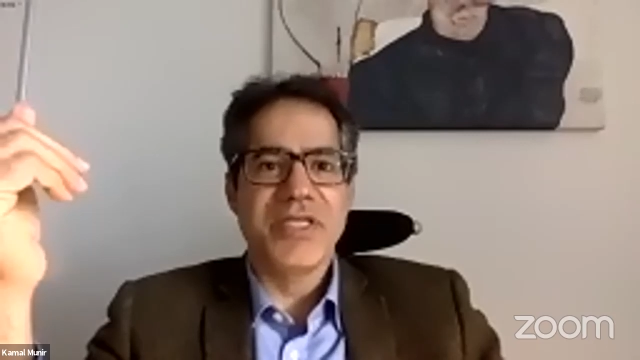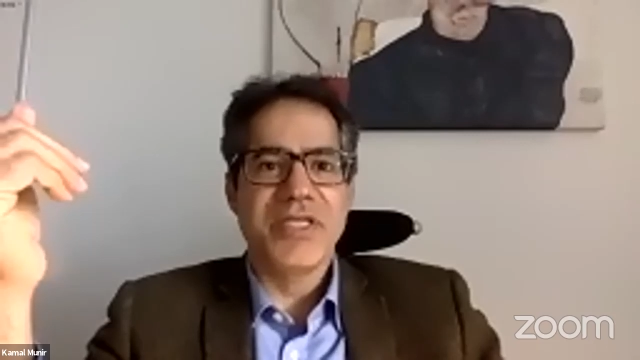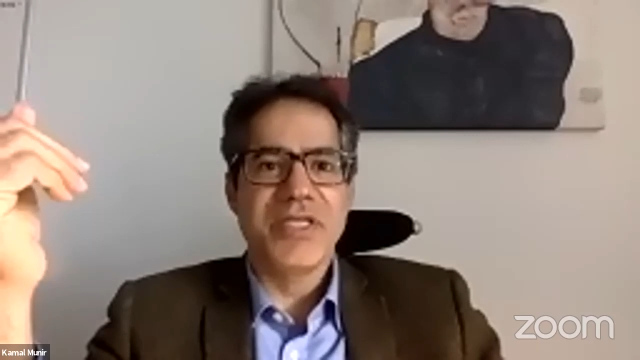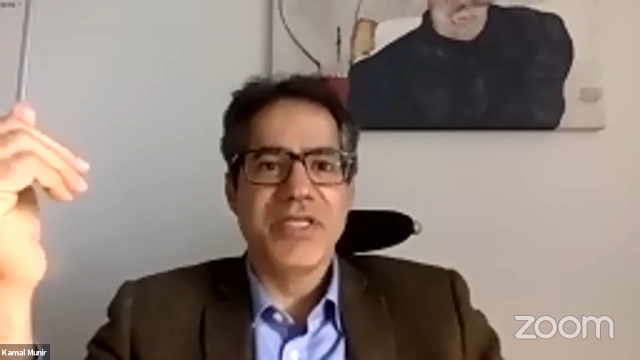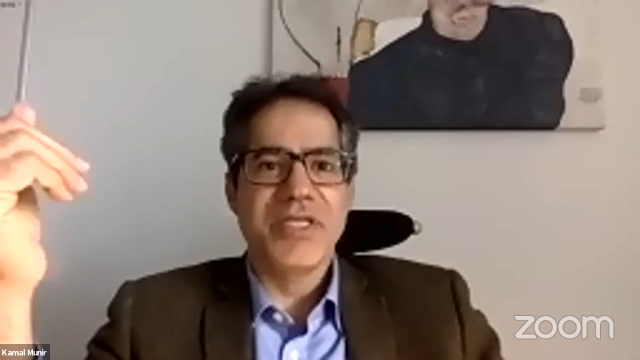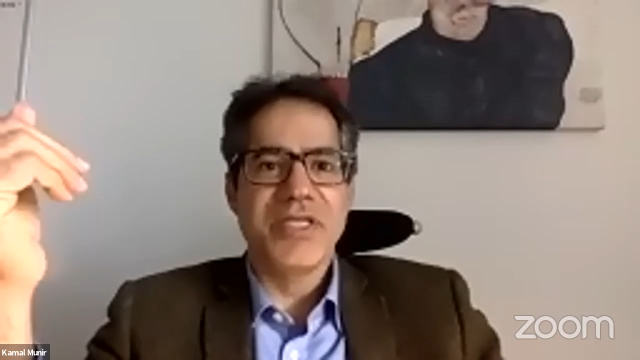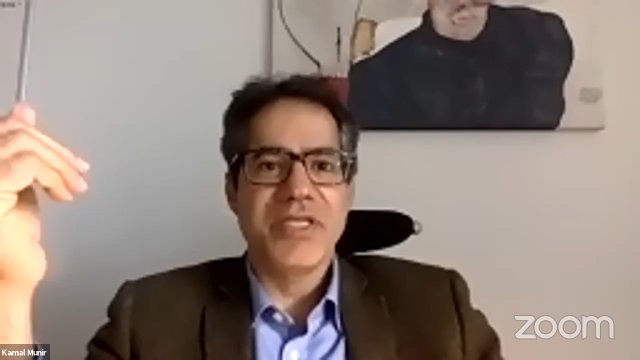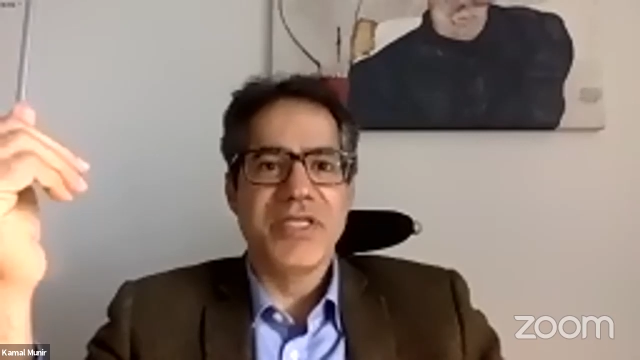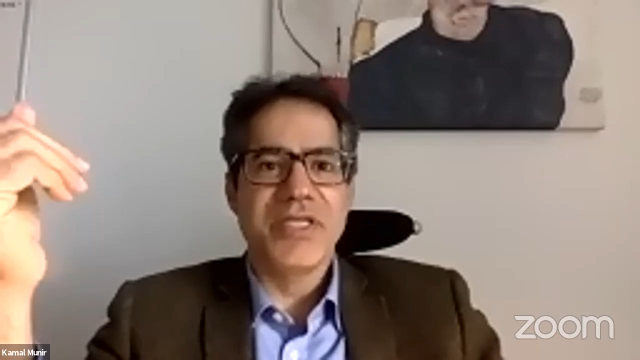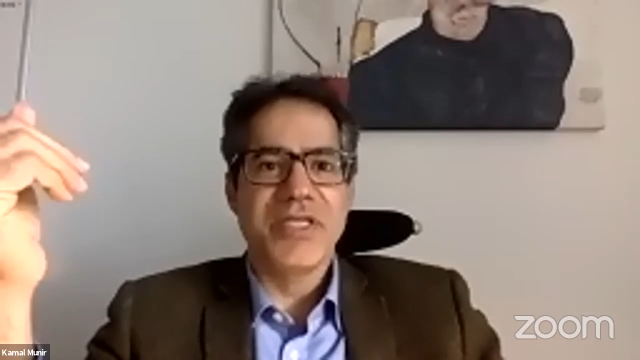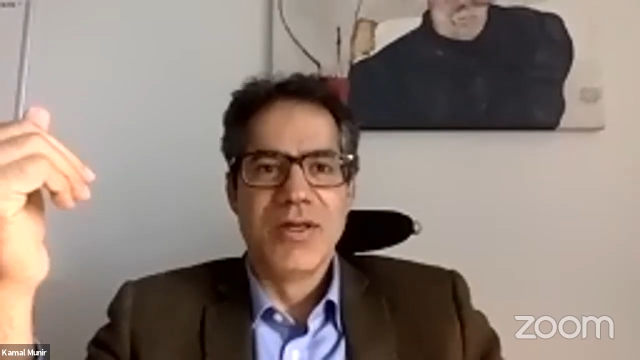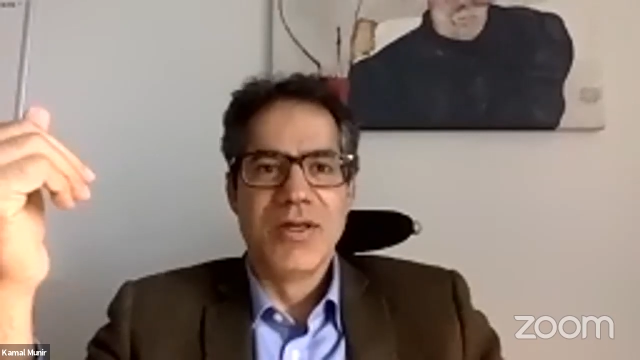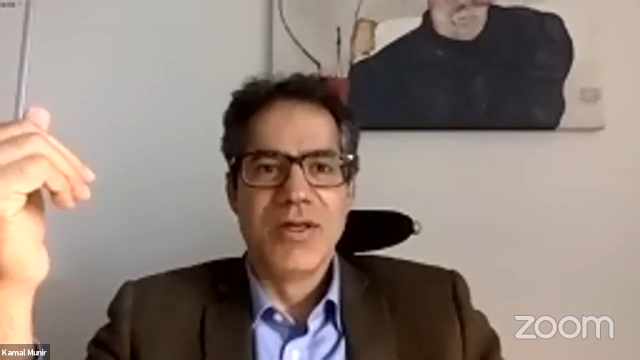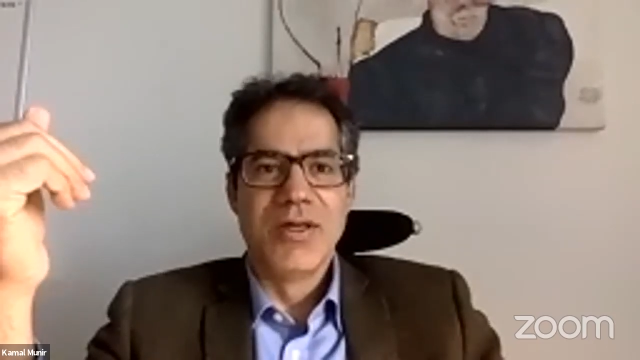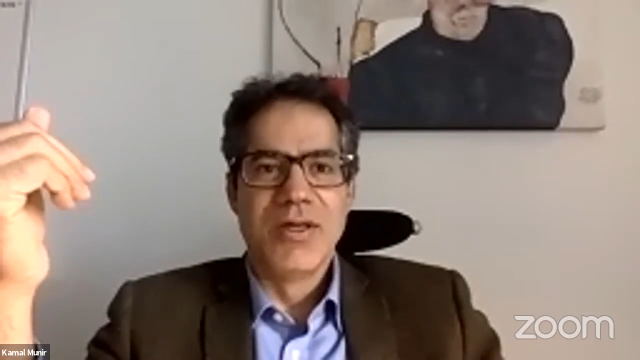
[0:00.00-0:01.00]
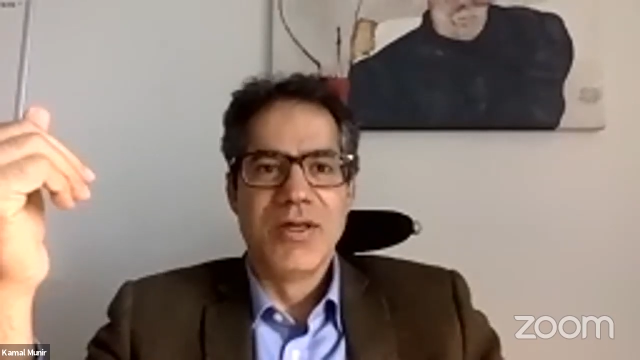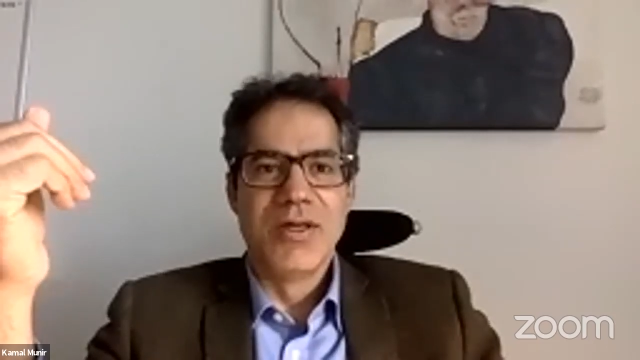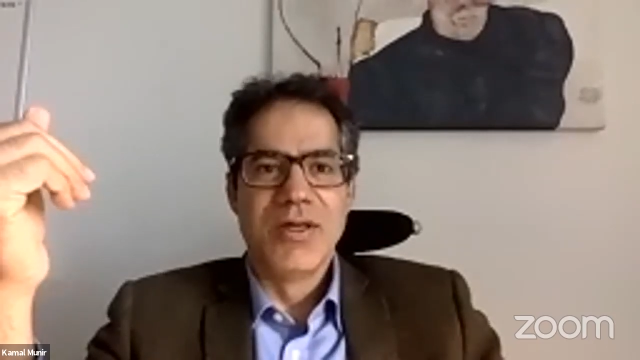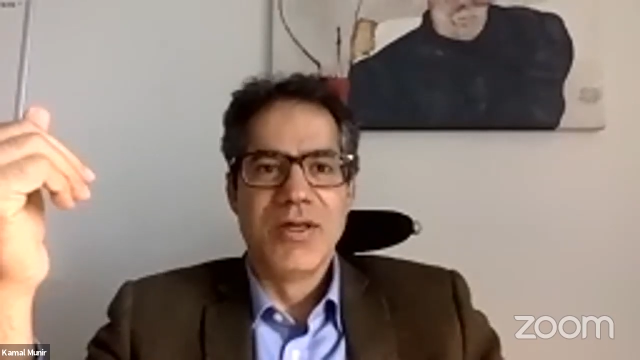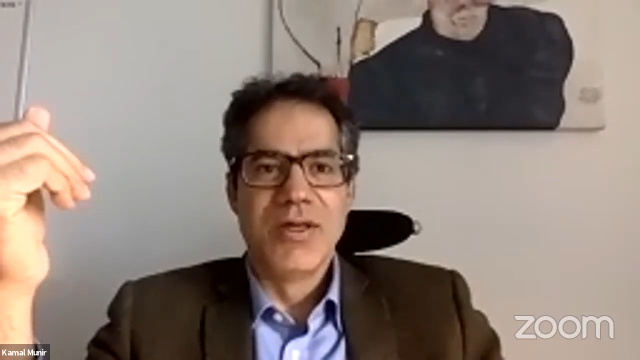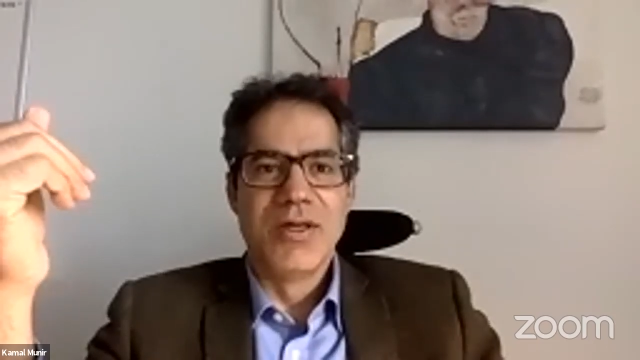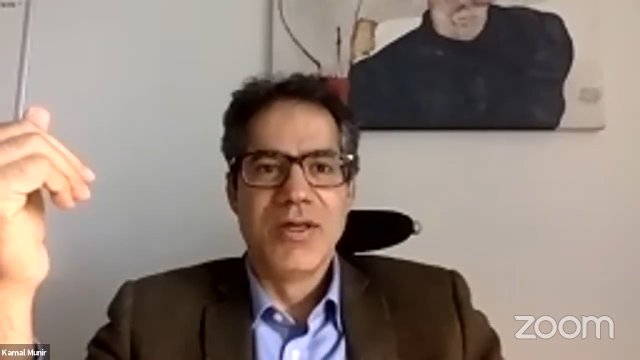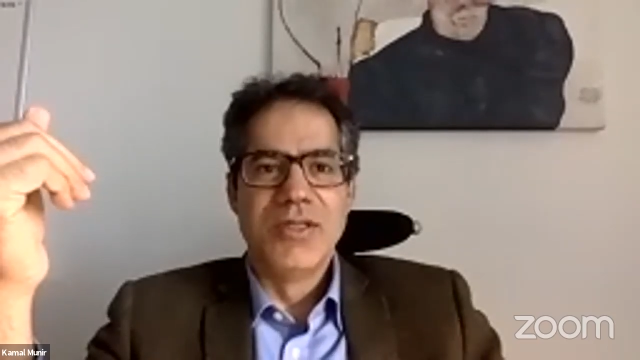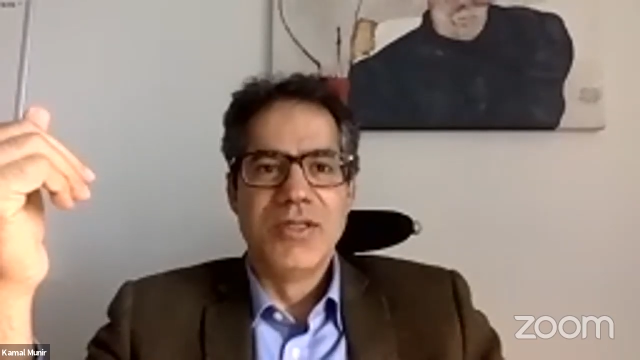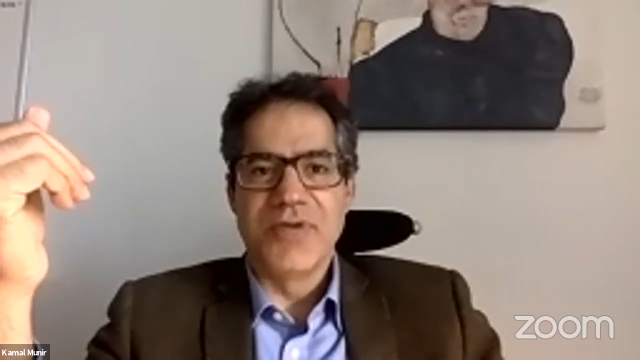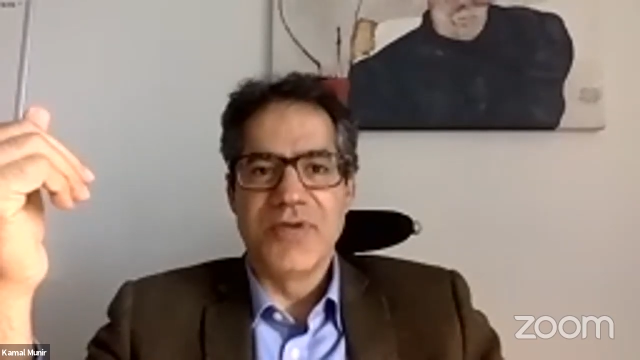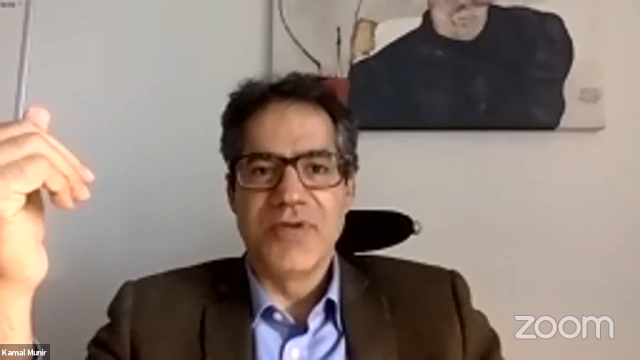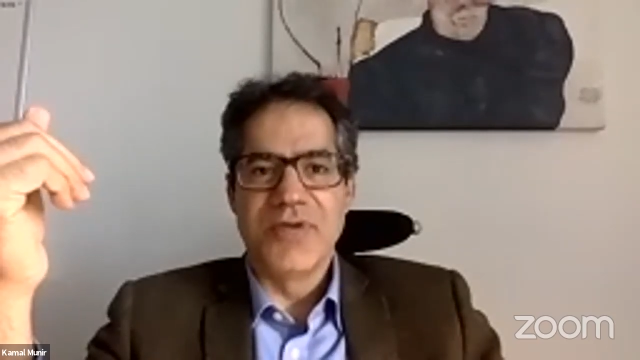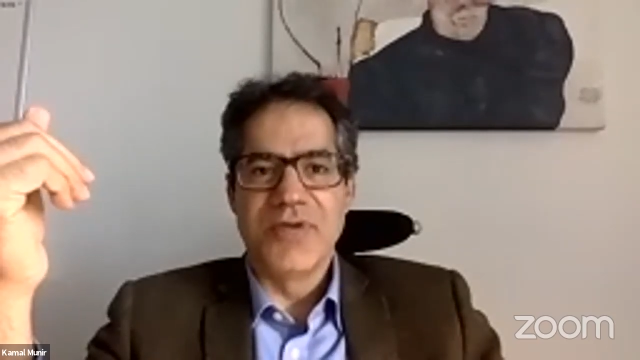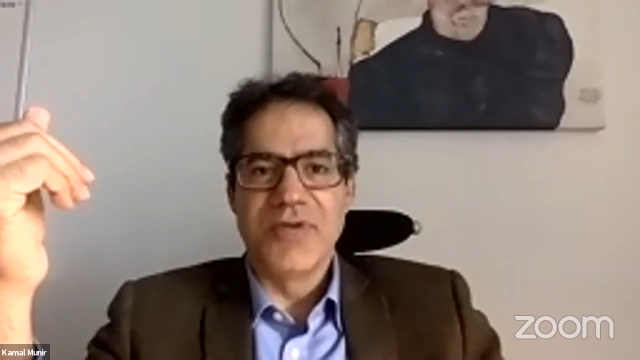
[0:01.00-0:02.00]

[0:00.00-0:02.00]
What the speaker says: right? 0 profit.